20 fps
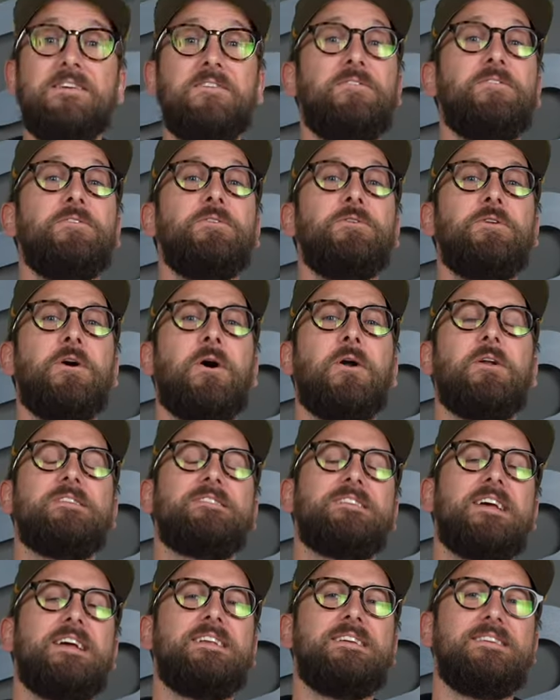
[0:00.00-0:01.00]
if you
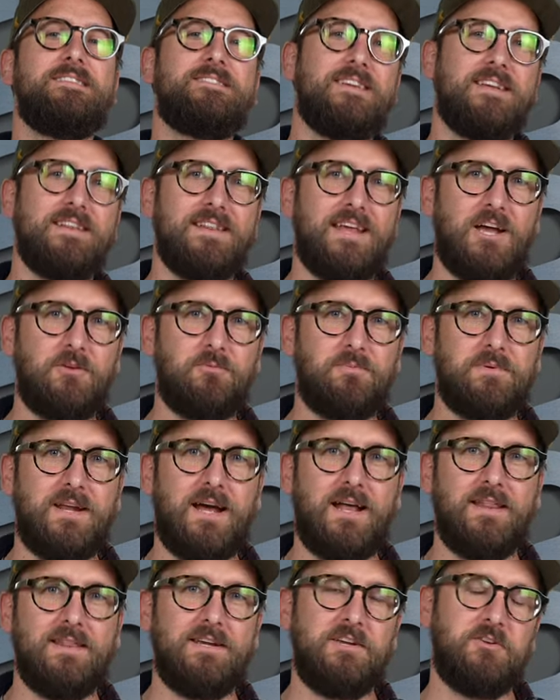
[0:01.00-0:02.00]
notice, I did say last but
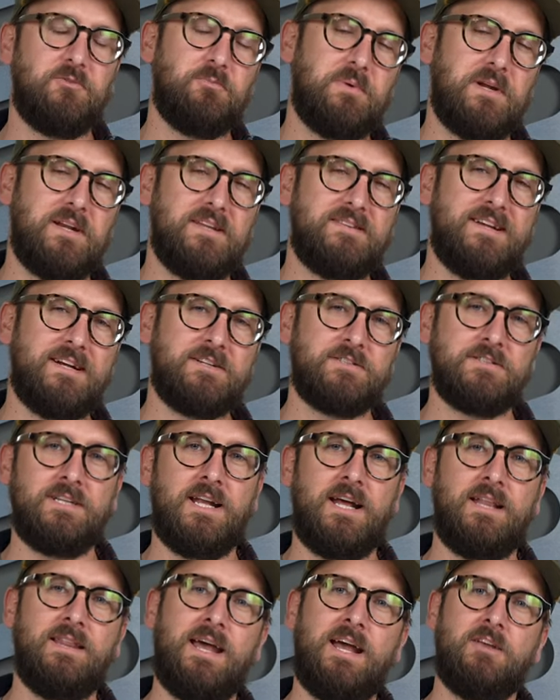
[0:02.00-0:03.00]
not least, but it's actually
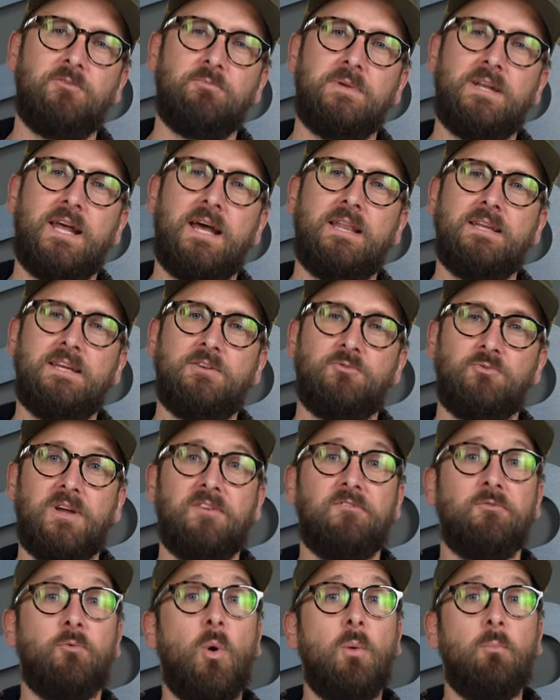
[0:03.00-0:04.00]
not last but not least. We
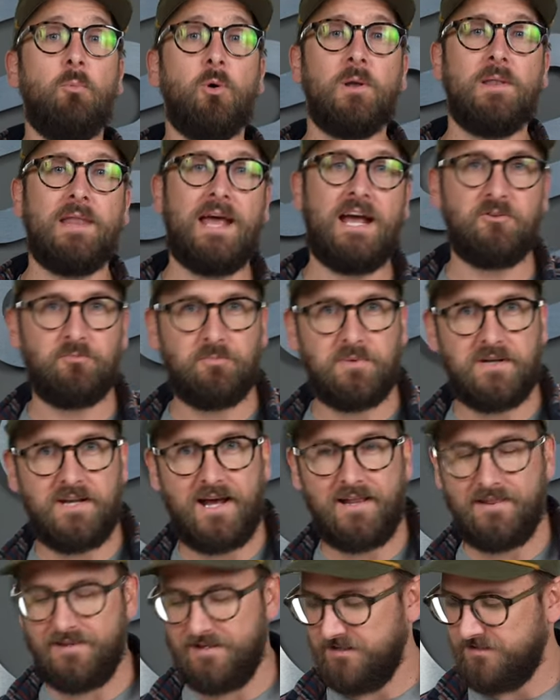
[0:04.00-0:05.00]
have one more last but
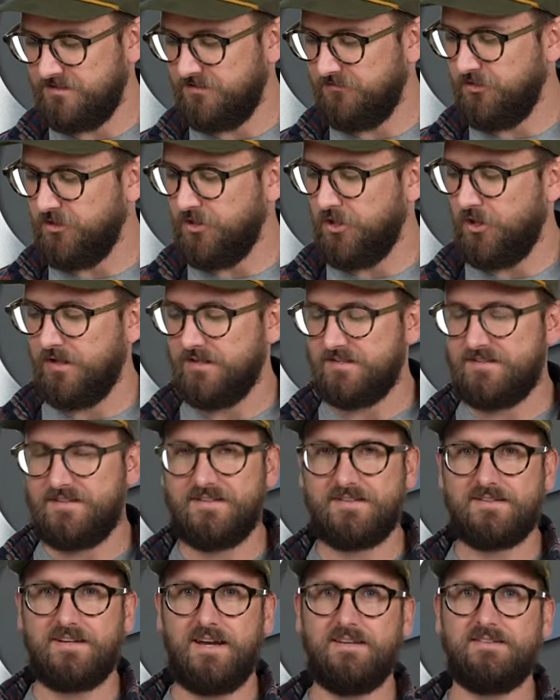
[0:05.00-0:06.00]
not least. If you notice
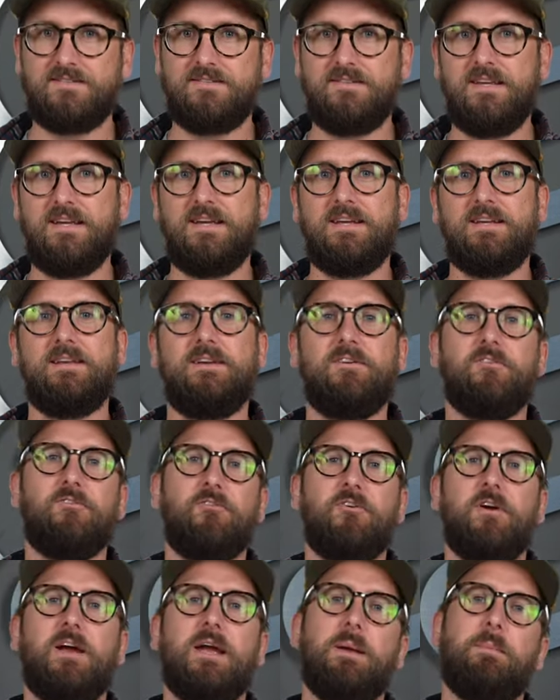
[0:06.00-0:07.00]
this guy sneaking into
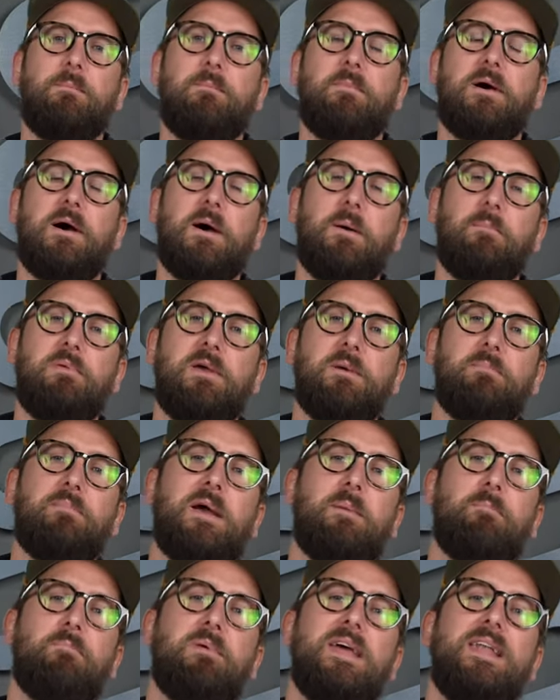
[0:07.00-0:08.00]
frame bit
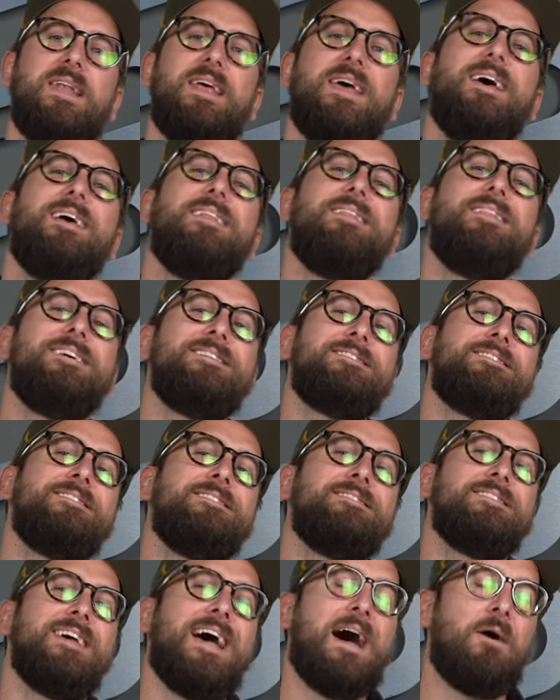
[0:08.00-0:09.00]
by bit, this
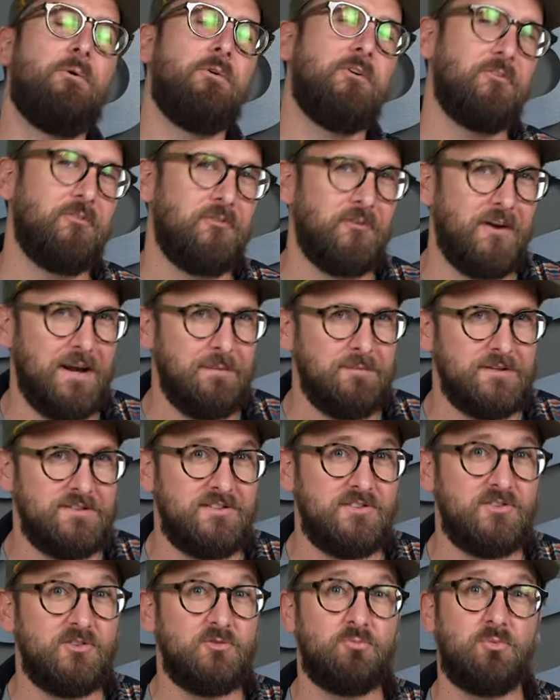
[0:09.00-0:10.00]
is our frame. This
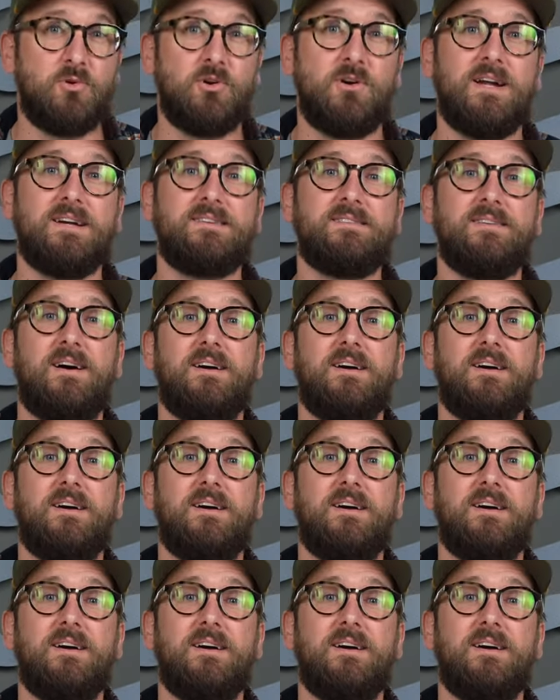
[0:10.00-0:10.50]
is a SportRx